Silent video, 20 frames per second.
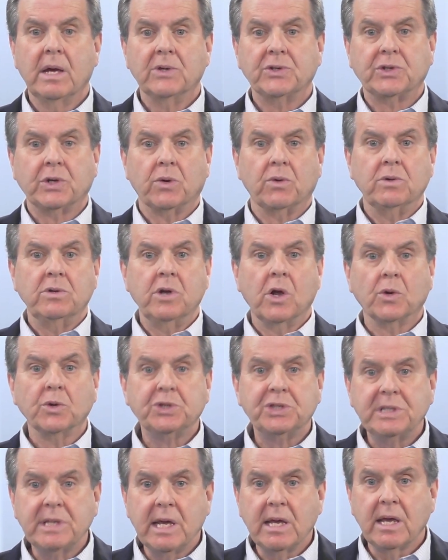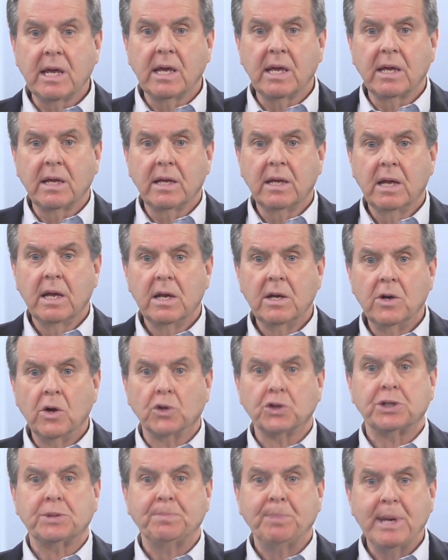So no singing,
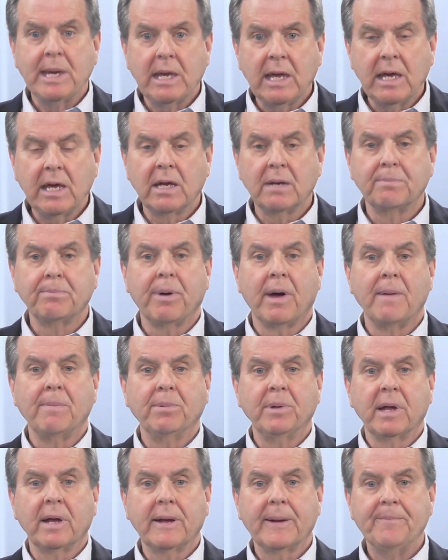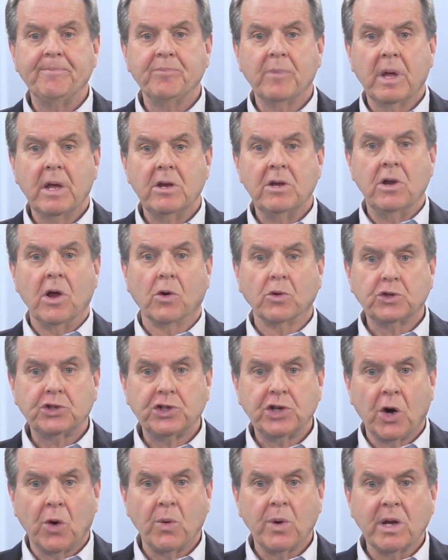no speaking in public, no
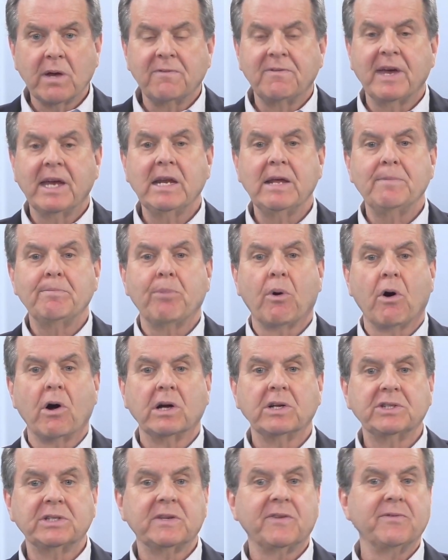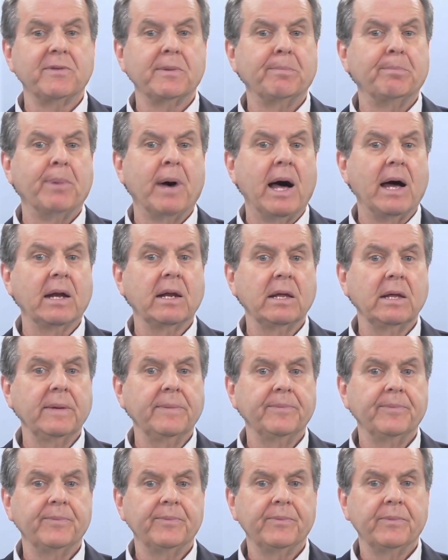showing of any parts of the
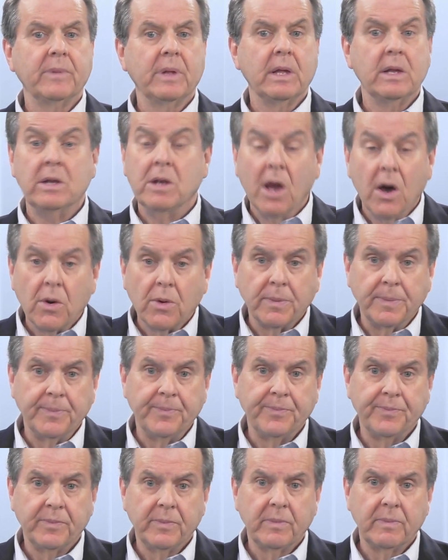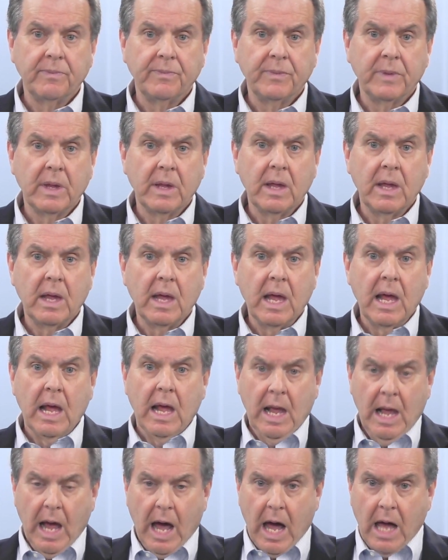body. No.
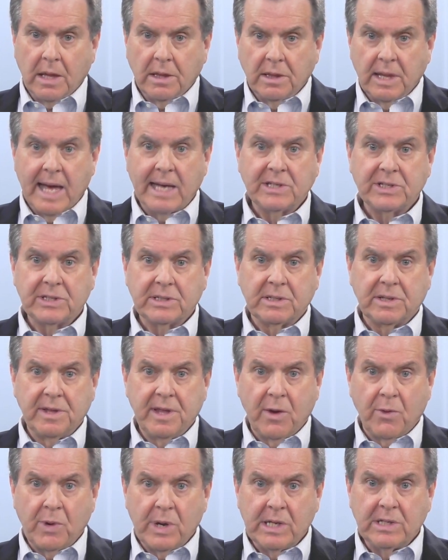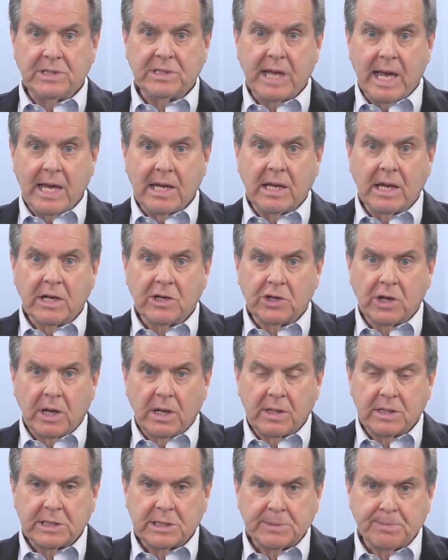Unless there is a
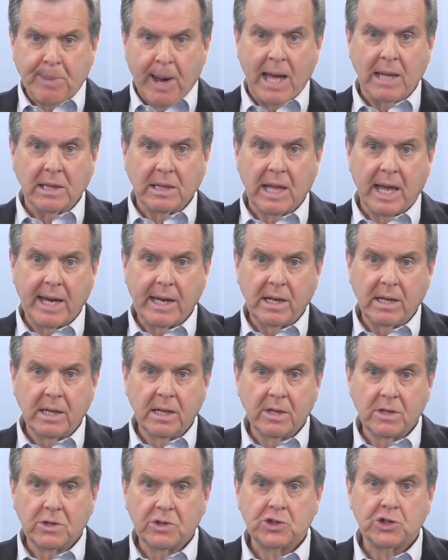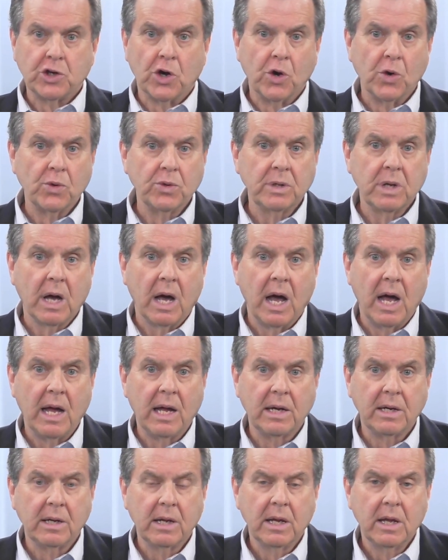spotlight shown
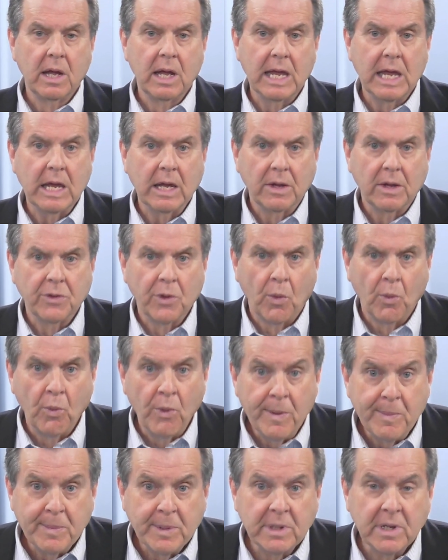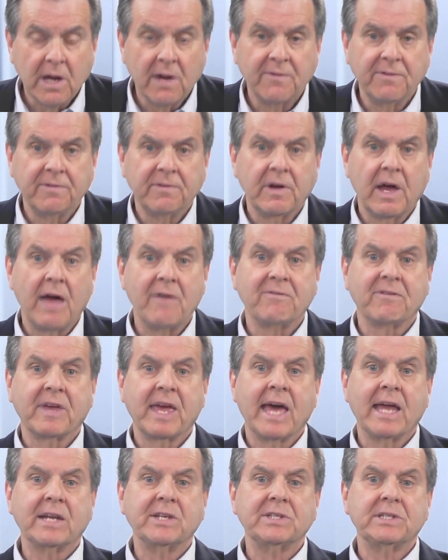on the women of
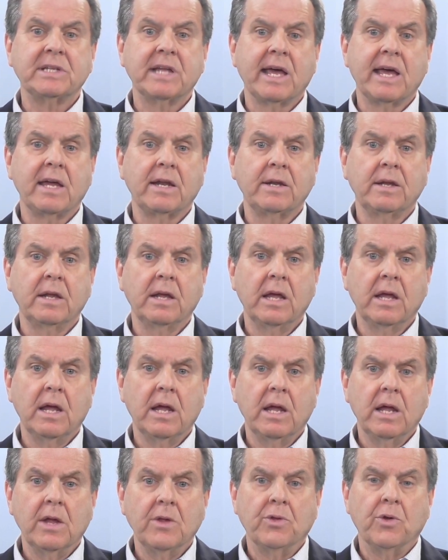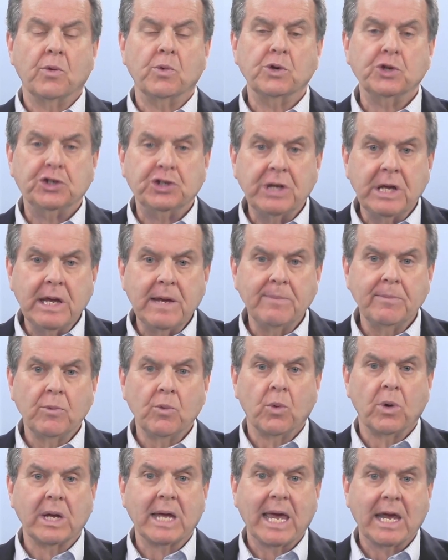Afghanistan, the
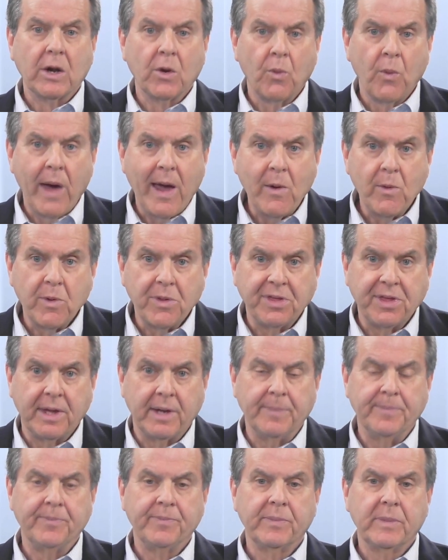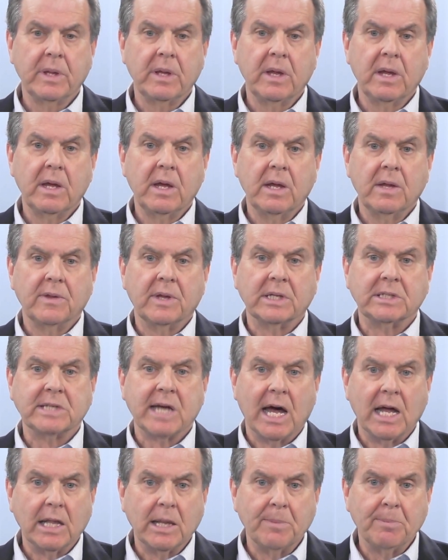regime will get away with it. The
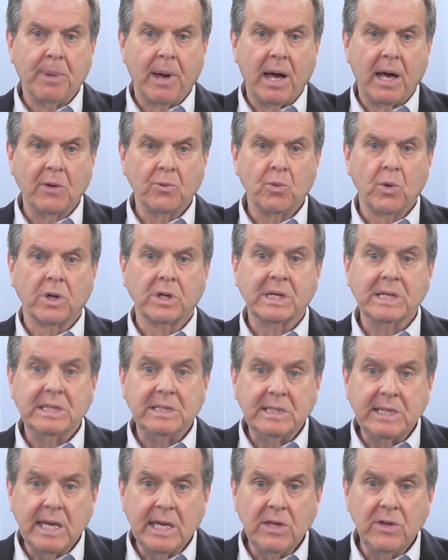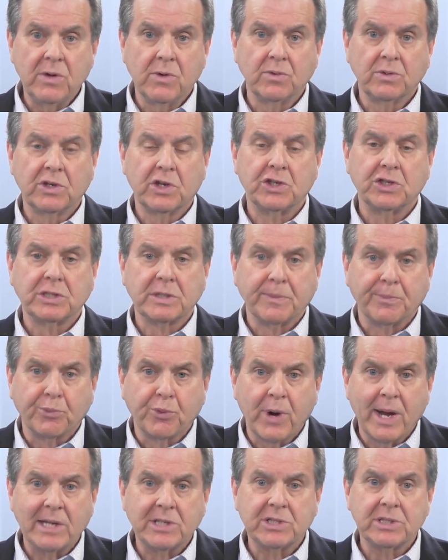Taliban will continue to
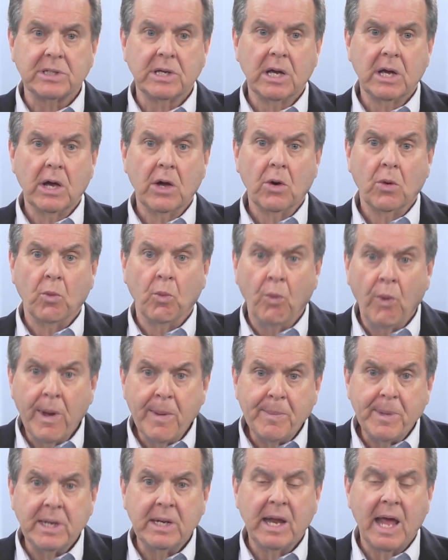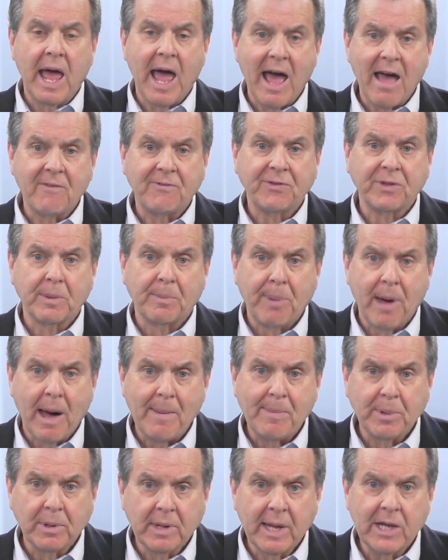suppress women, half the
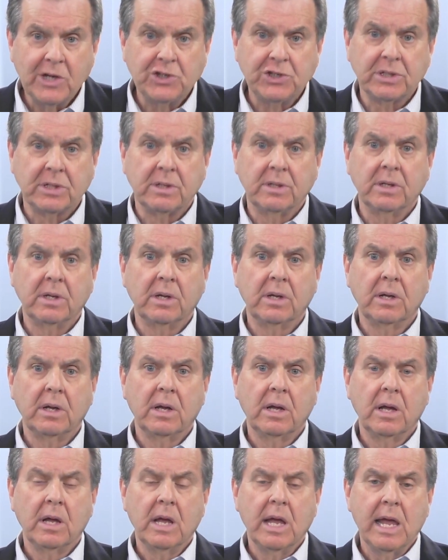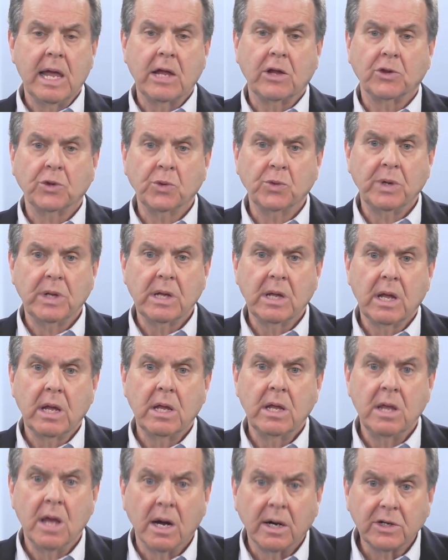population, including
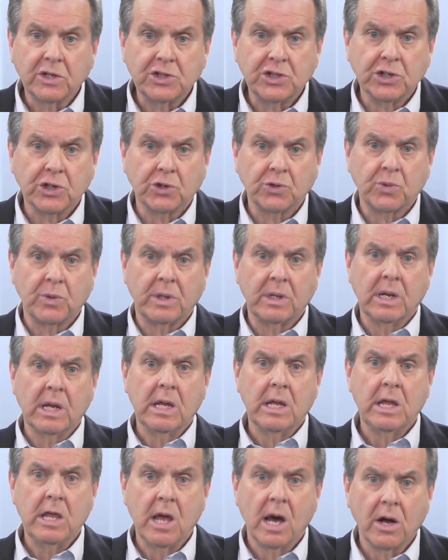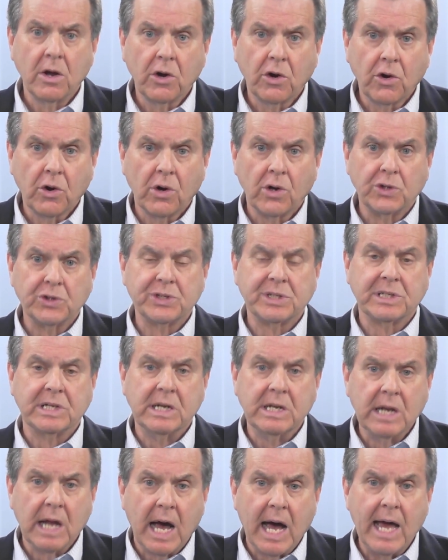young children, young girls
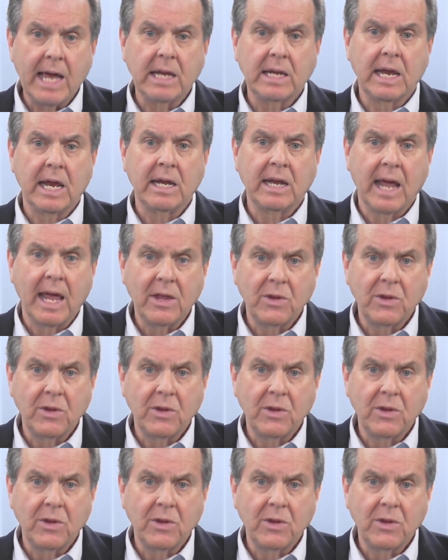denied an